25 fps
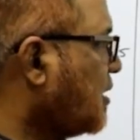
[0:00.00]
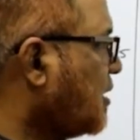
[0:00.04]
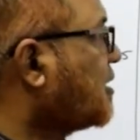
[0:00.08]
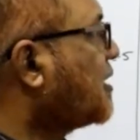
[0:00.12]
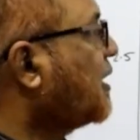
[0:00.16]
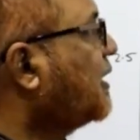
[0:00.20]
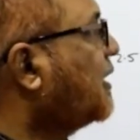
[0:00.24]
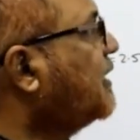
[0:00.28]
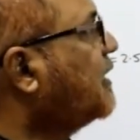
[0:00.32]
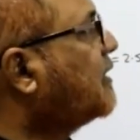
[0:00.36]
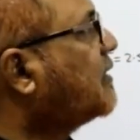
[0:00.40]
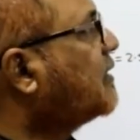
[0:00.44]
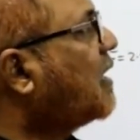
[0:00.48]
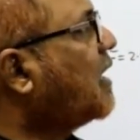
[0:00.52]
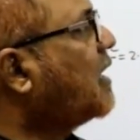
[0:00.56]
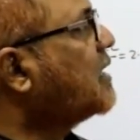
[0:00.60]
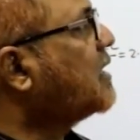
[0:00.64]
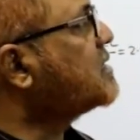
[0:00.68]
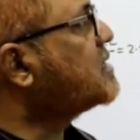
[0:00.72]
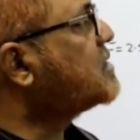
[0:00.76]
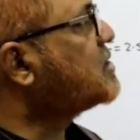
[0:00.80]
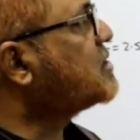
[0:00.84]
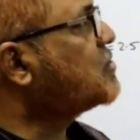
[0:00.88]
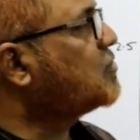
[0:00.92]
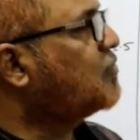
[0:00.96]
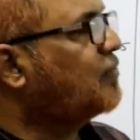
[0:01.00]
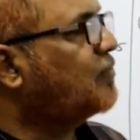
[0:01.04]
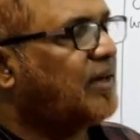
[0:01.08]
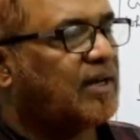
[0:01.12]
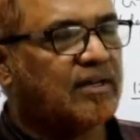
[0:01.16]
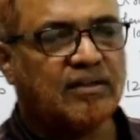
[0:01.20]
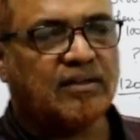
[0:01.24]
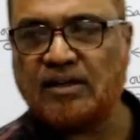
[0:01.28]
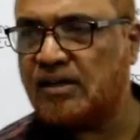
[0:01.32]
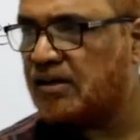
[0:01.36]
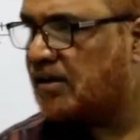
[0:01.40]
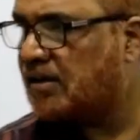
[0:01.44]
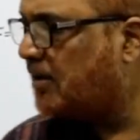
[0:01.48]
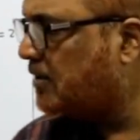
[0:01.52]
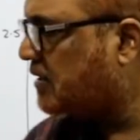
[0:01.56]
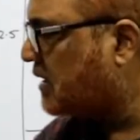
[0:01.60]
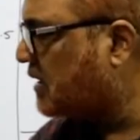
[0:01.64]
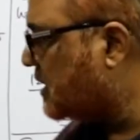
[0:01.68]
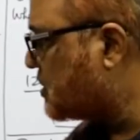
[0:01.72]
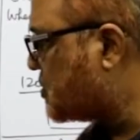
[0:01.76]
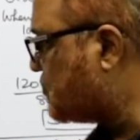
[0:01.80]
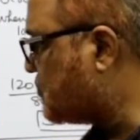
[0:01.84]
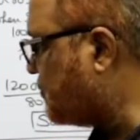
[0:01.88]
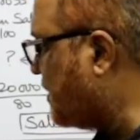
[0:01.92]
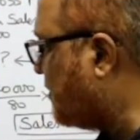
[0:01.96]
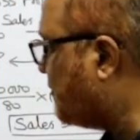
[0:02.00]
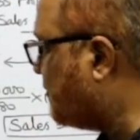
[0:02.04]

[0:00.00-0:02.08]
Creditors, where the creditors we